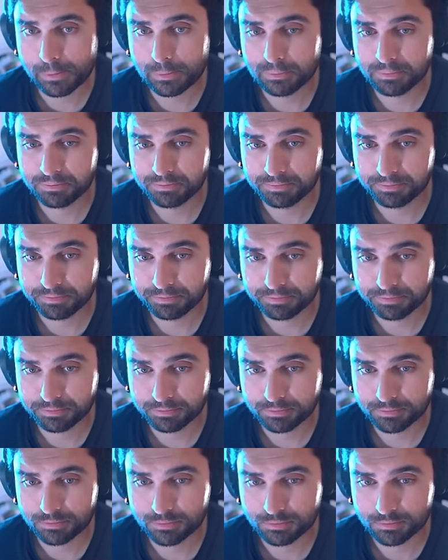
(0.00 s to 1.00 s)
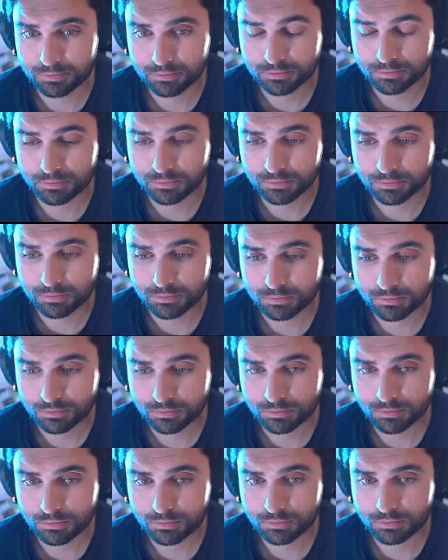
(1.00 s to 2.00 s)

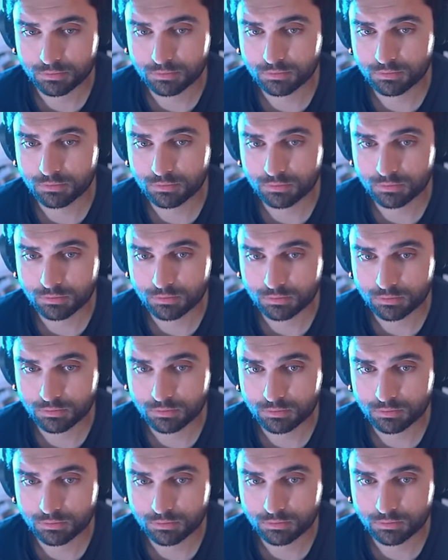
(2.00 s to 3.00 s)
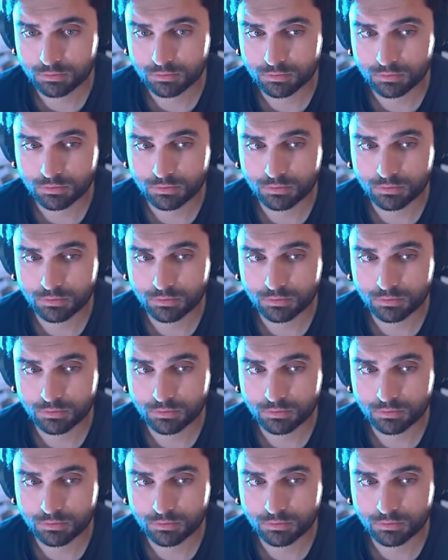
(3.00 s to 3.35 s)
(silent)